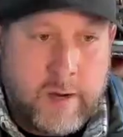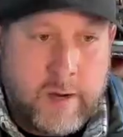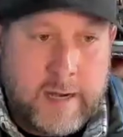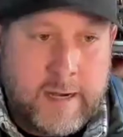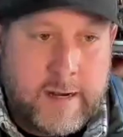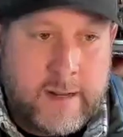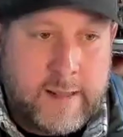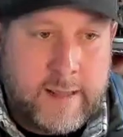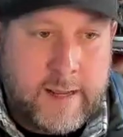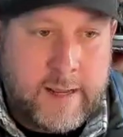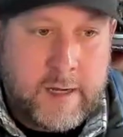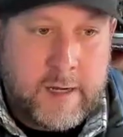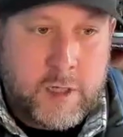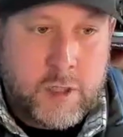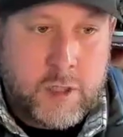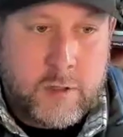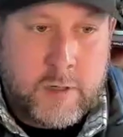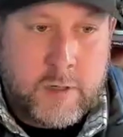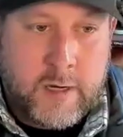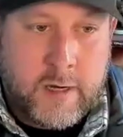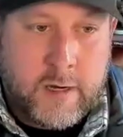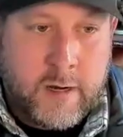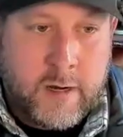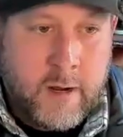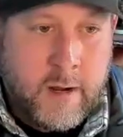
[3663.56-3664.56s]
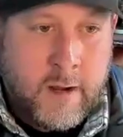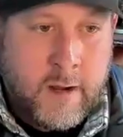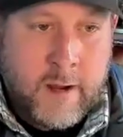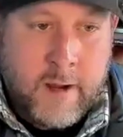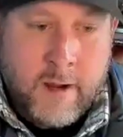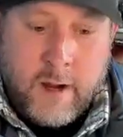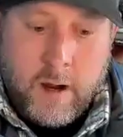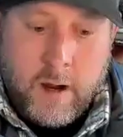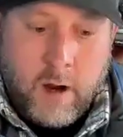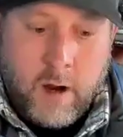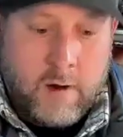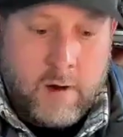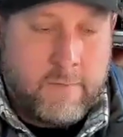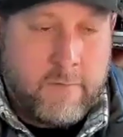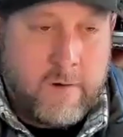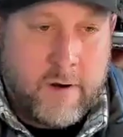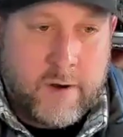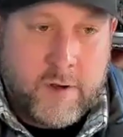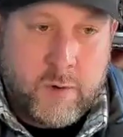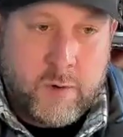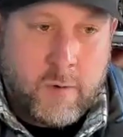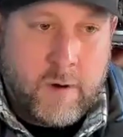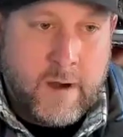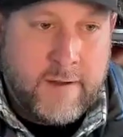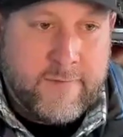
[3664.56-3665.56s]
green to the industry over
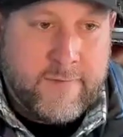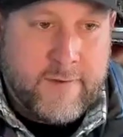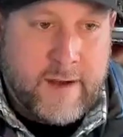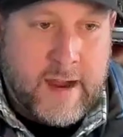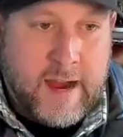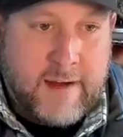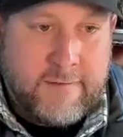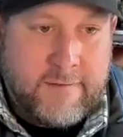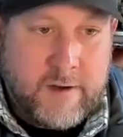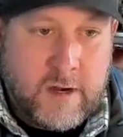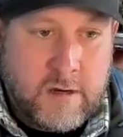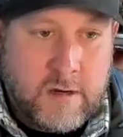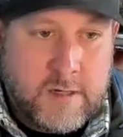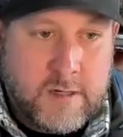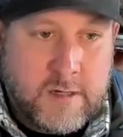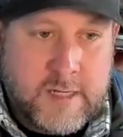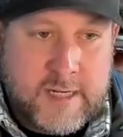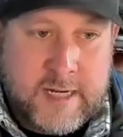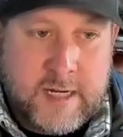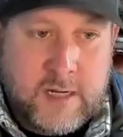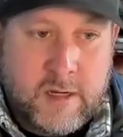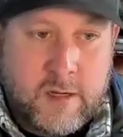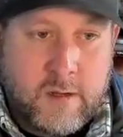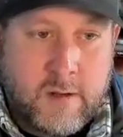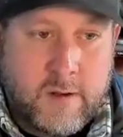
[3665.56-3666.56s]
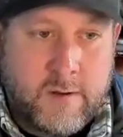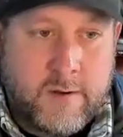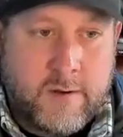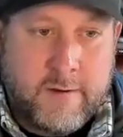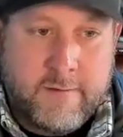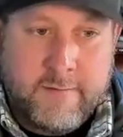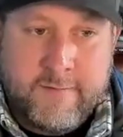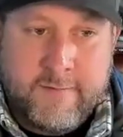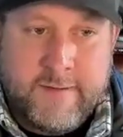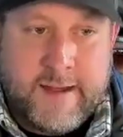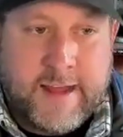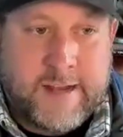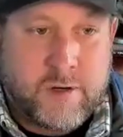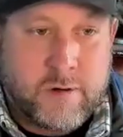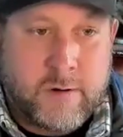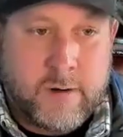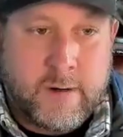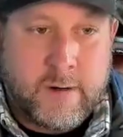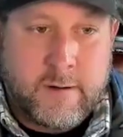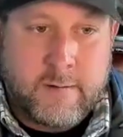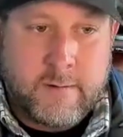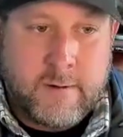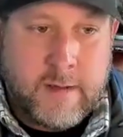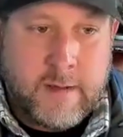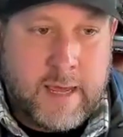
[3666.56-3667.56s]
a 25-year skilled
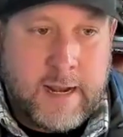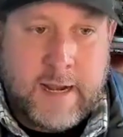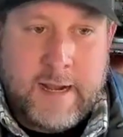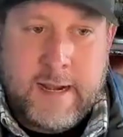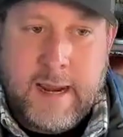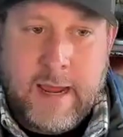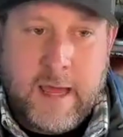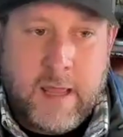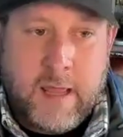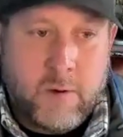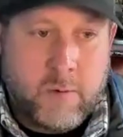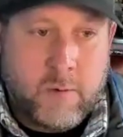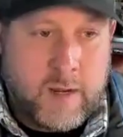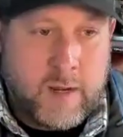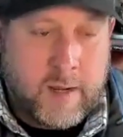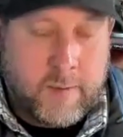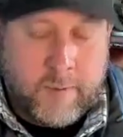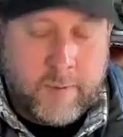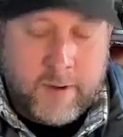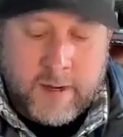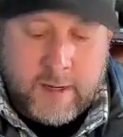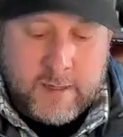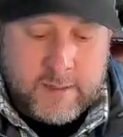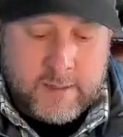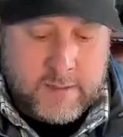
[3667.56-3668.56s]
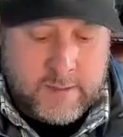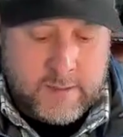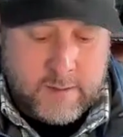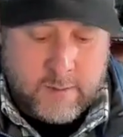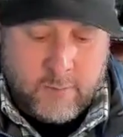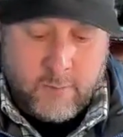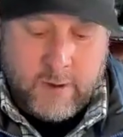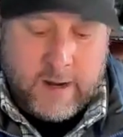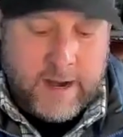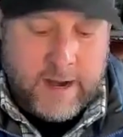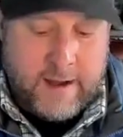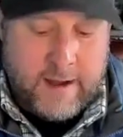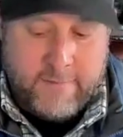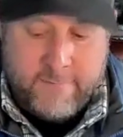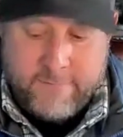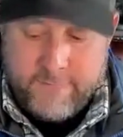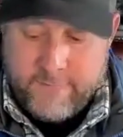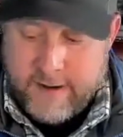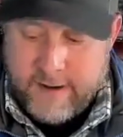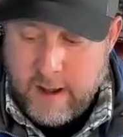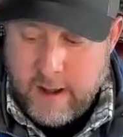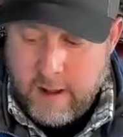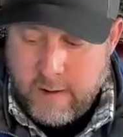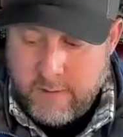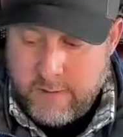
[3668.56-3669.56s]
veteran any day of the week, because what I've
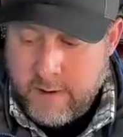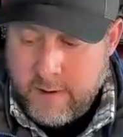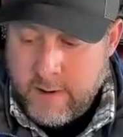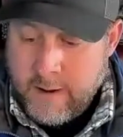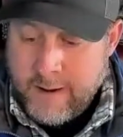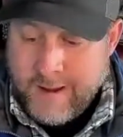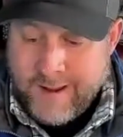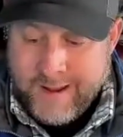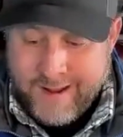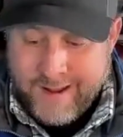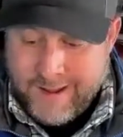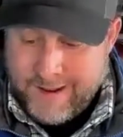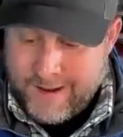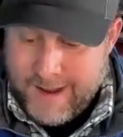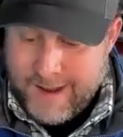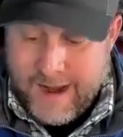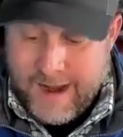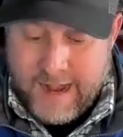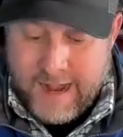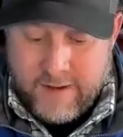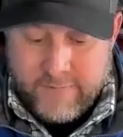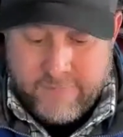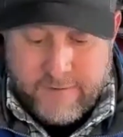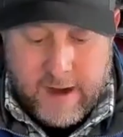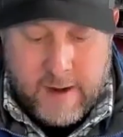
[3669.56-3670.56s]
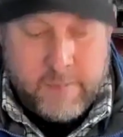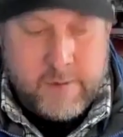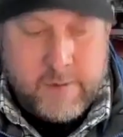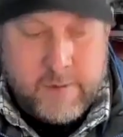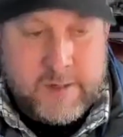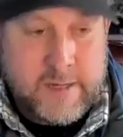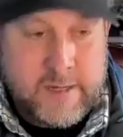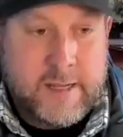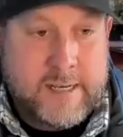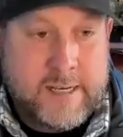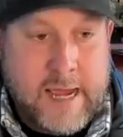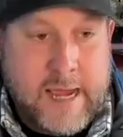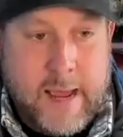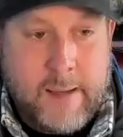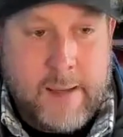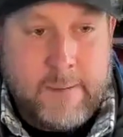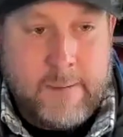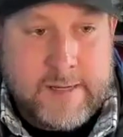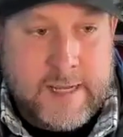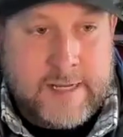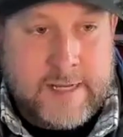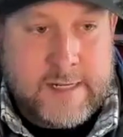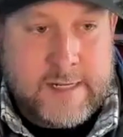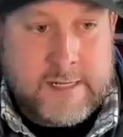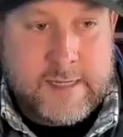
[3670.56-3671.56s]
found 95% of the
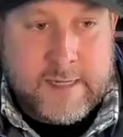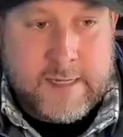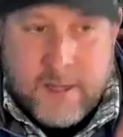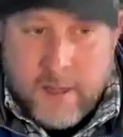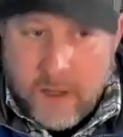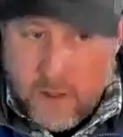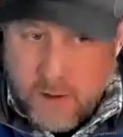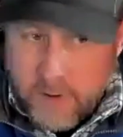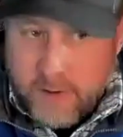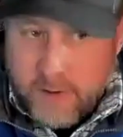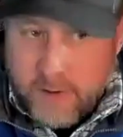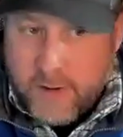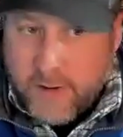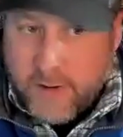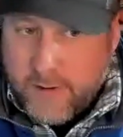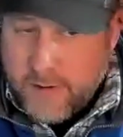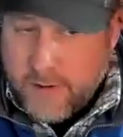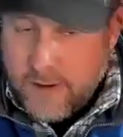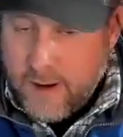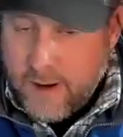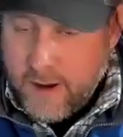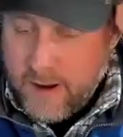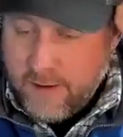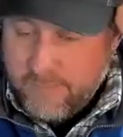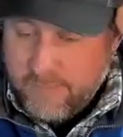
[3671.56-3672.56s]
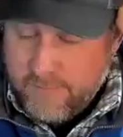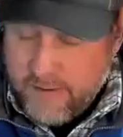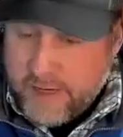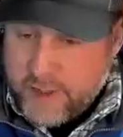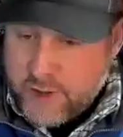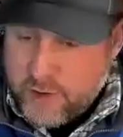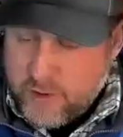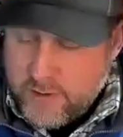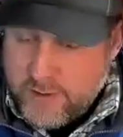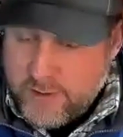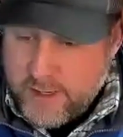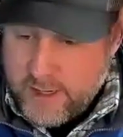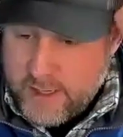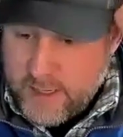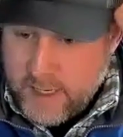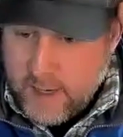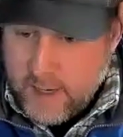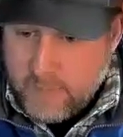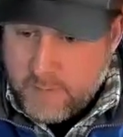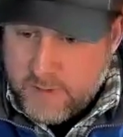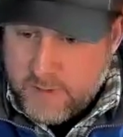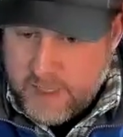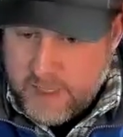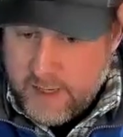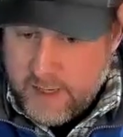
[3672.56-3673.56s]
time is that skilled veteran that
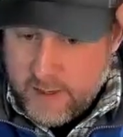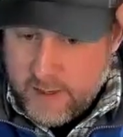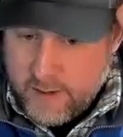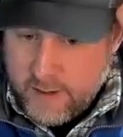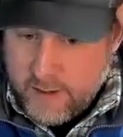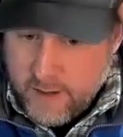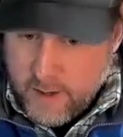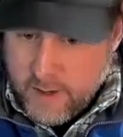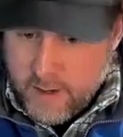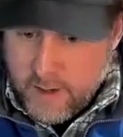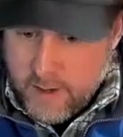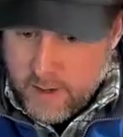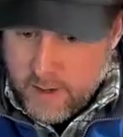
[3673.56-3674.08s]
comes in